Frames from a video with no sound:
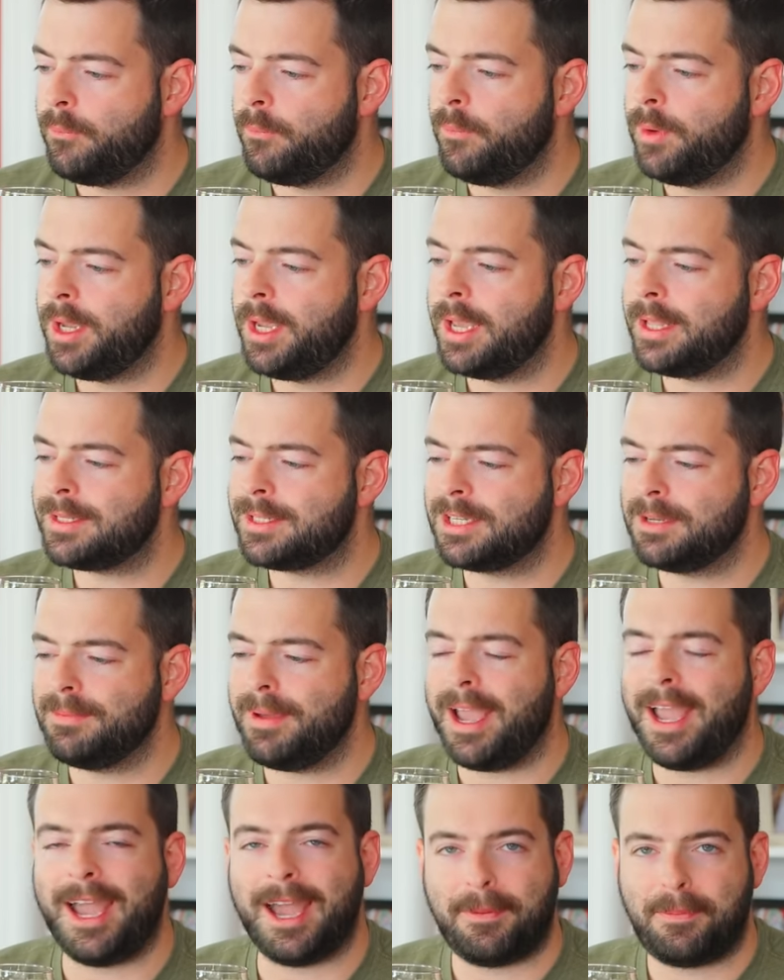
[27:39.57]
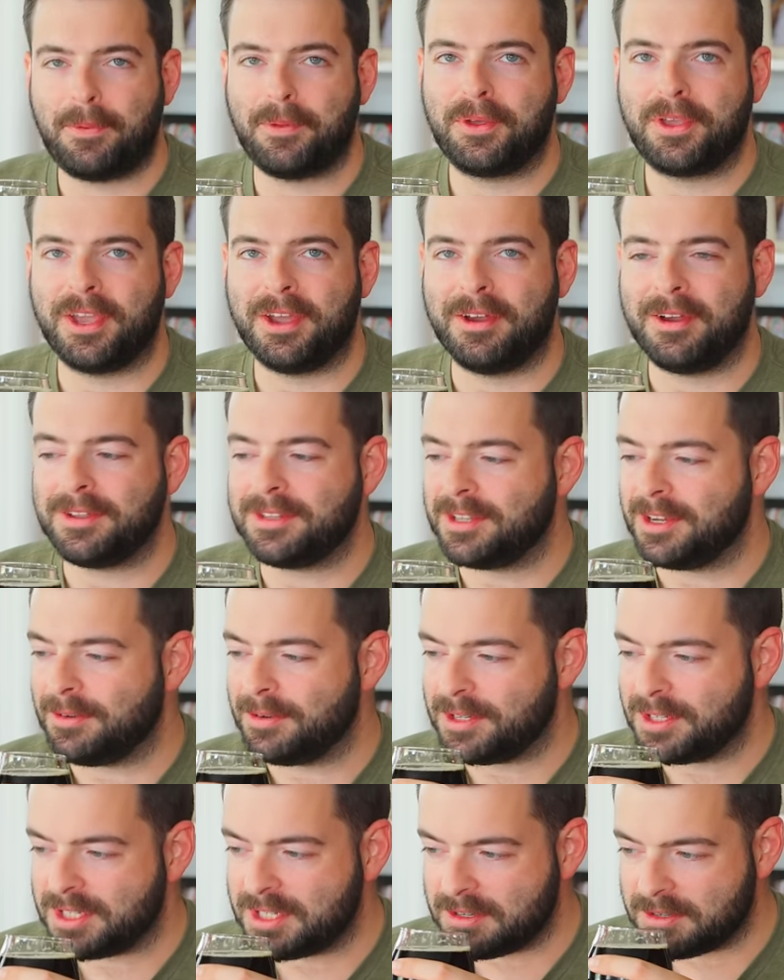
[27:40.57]
We get some apple character,
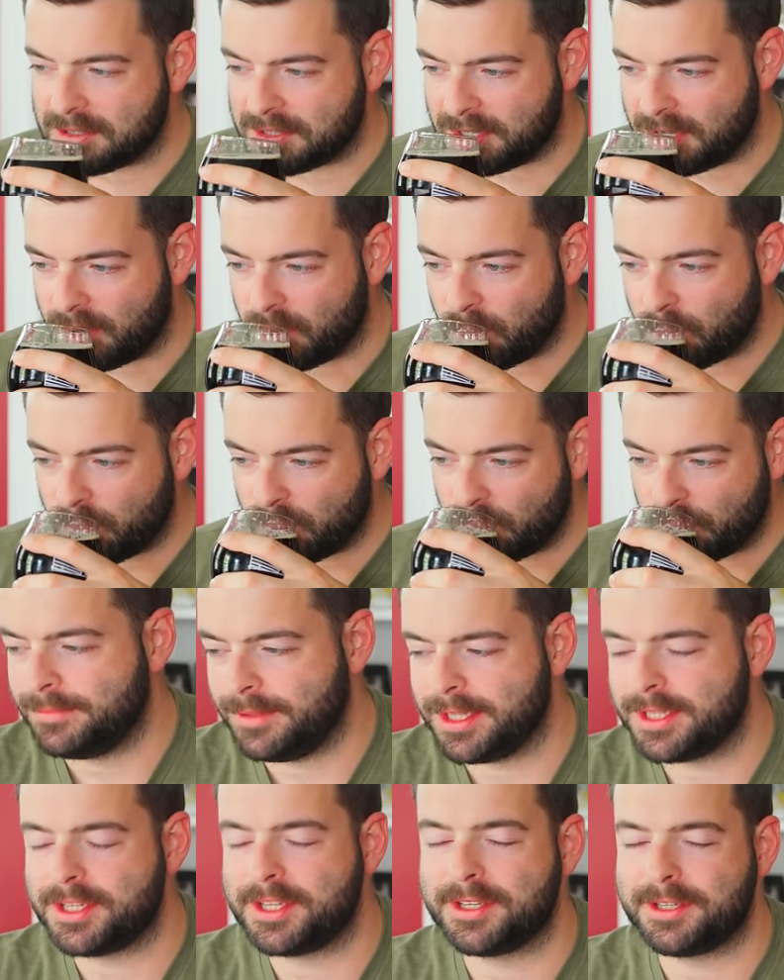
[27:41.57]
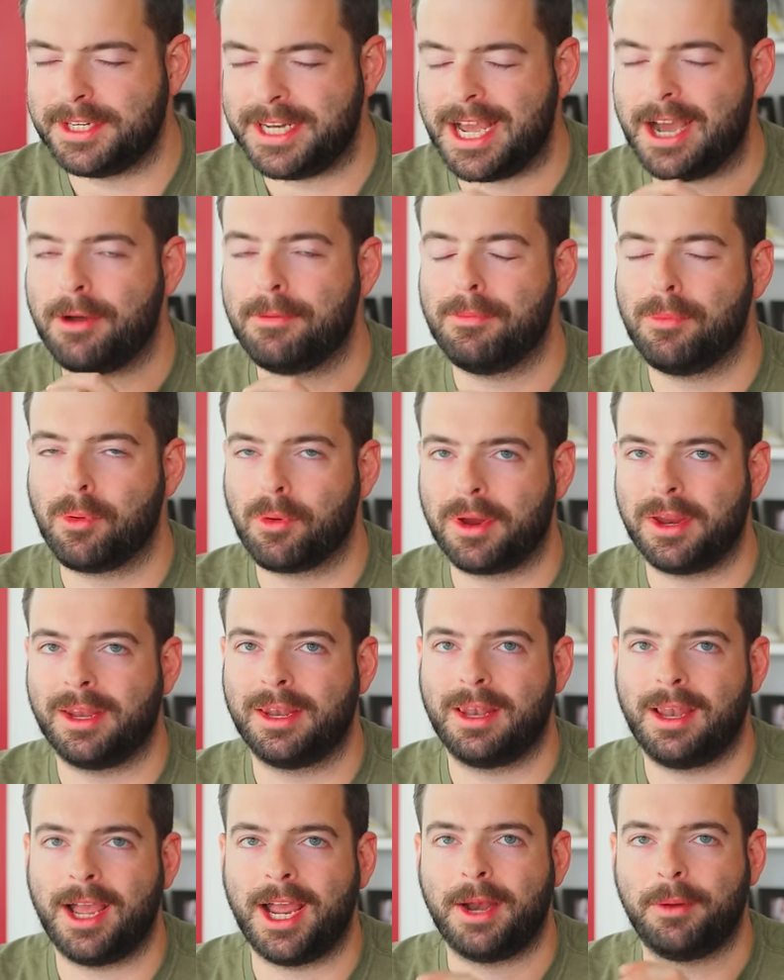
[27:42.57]
which is interesting. This is now more in
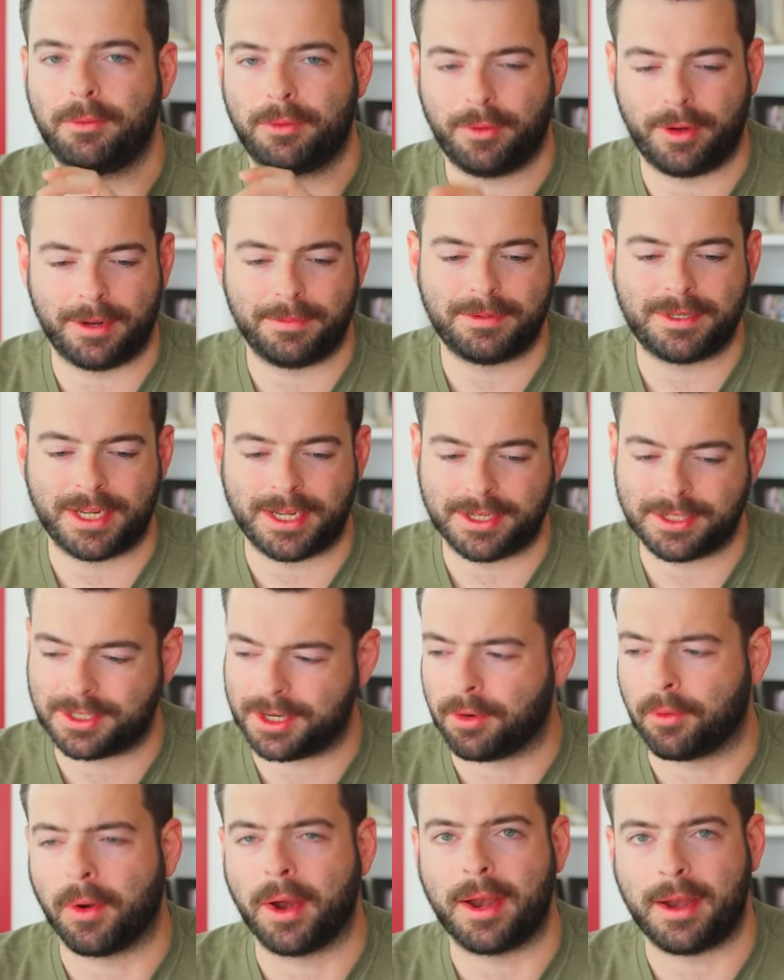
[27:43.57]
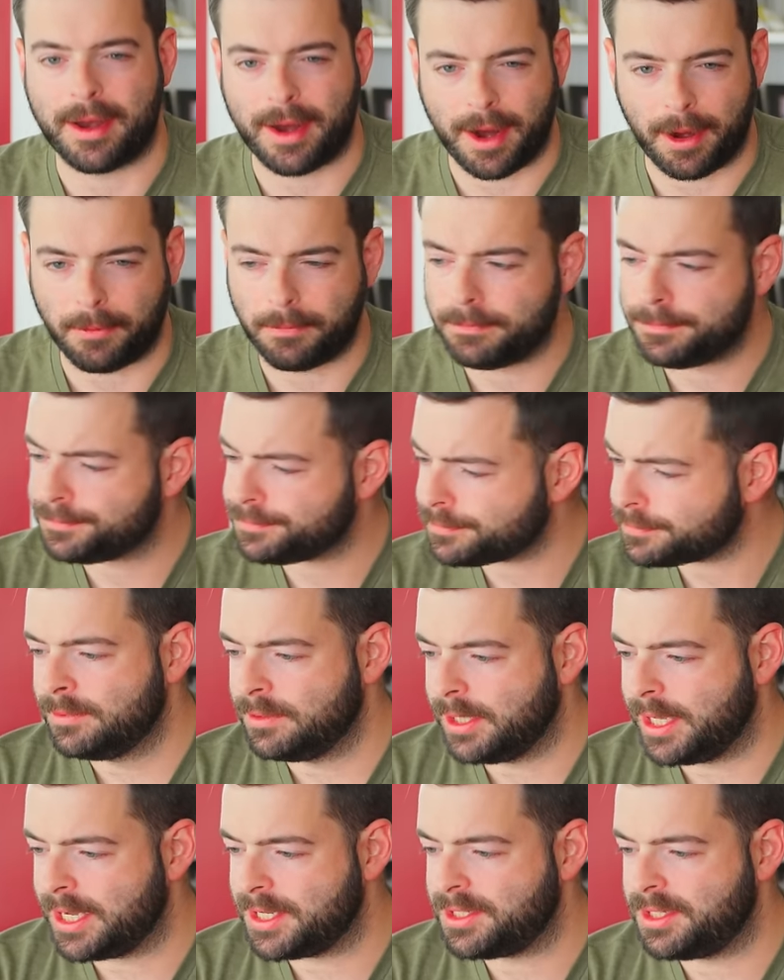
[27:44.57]
line with what I'm tasting right now.
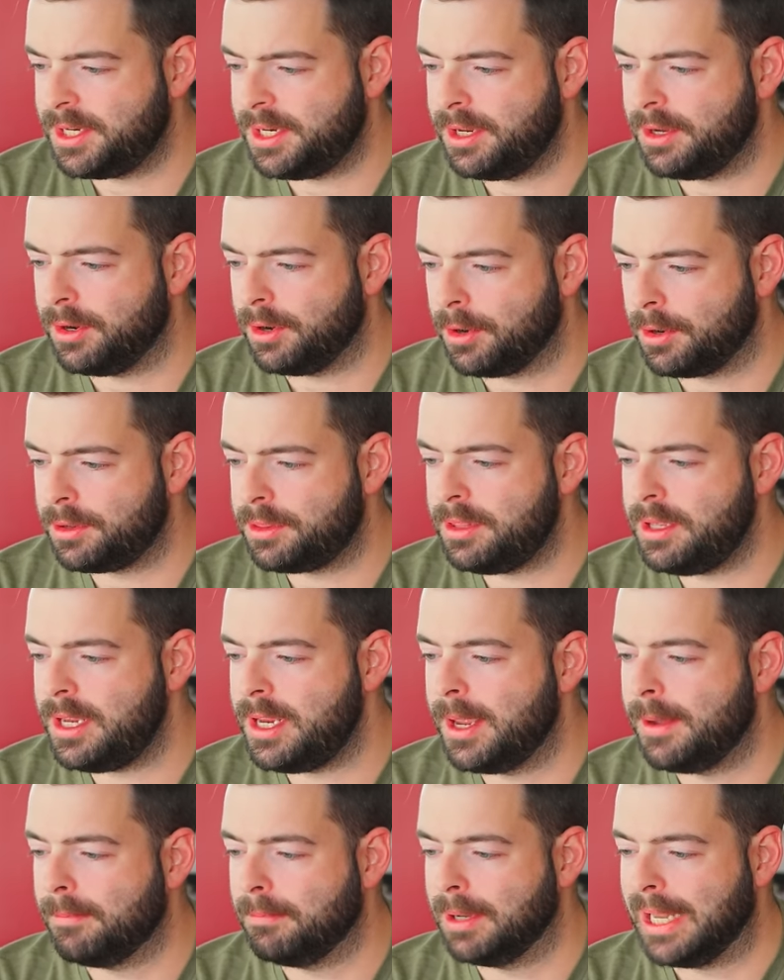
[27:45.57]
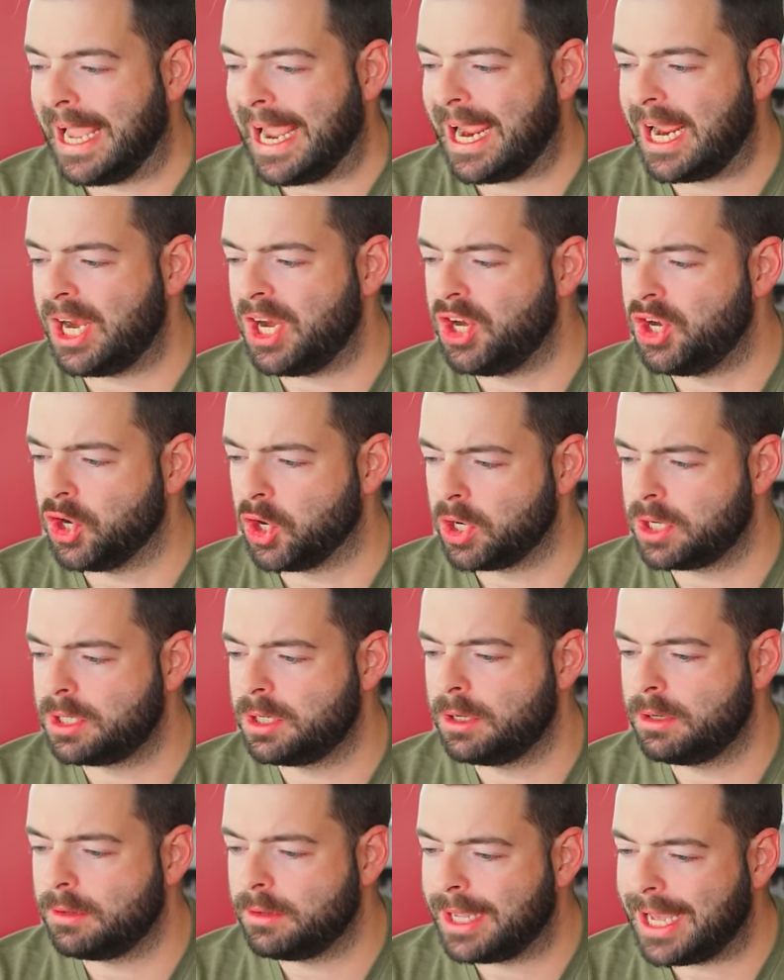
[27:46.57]
Lasting earthy black
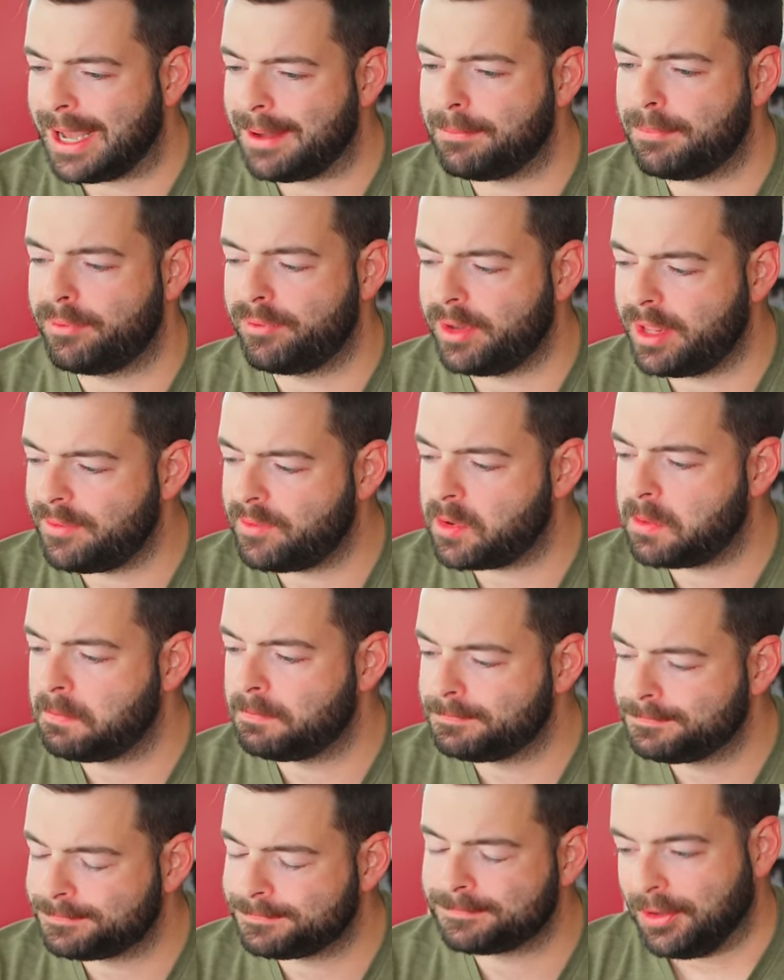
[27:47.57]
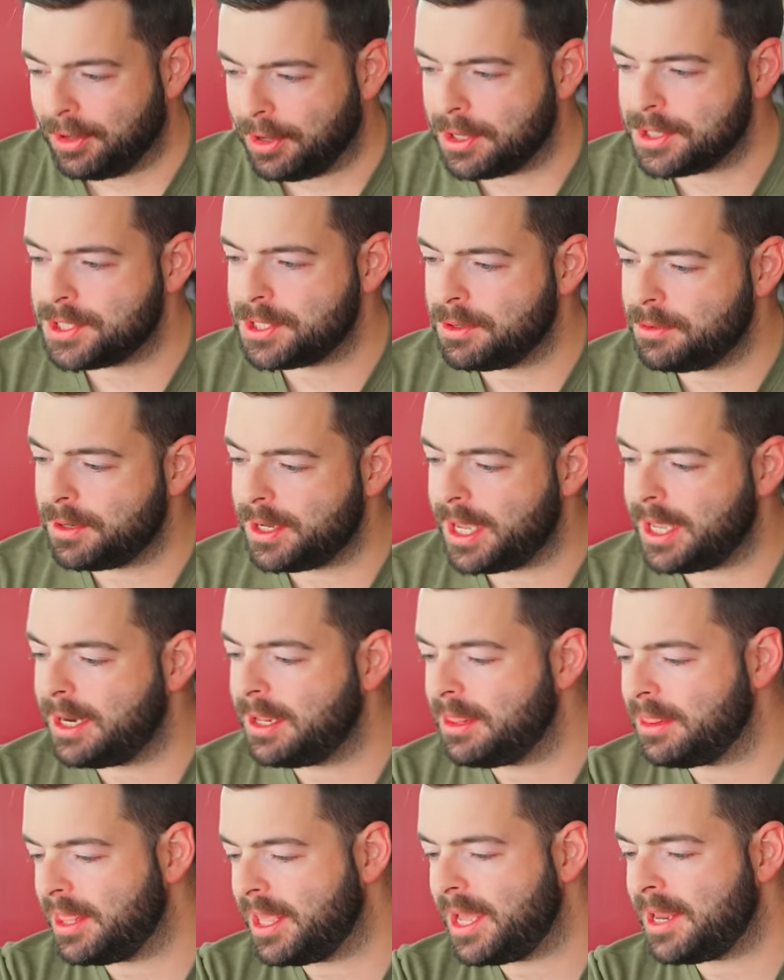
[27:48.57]
dirt hop flavor. Also
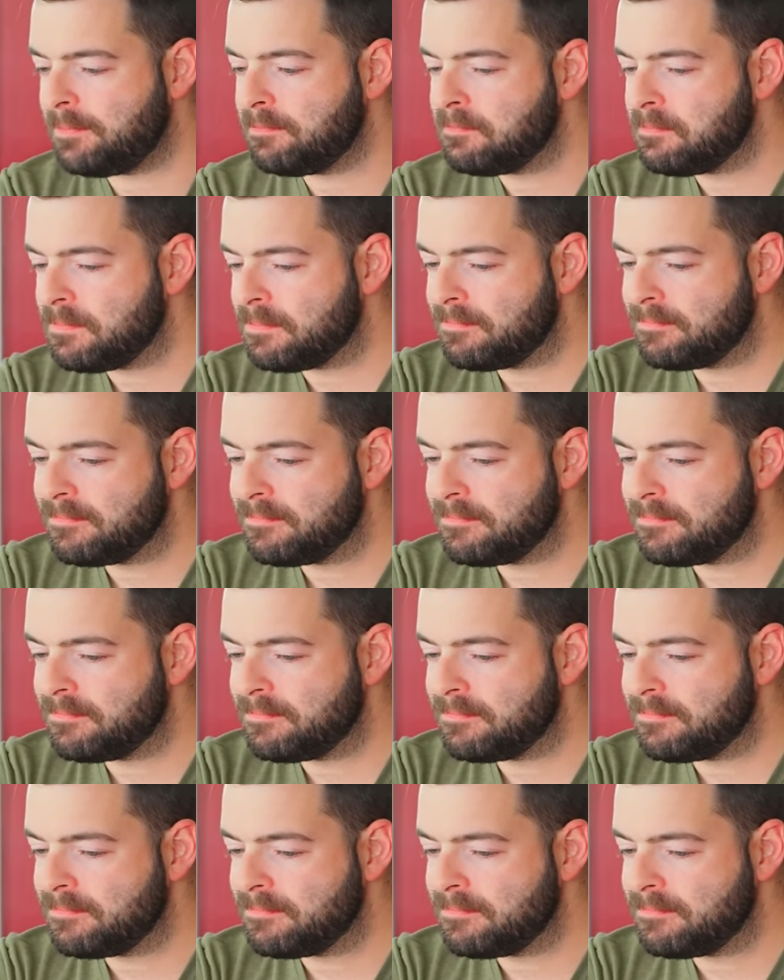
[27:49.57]
getting that.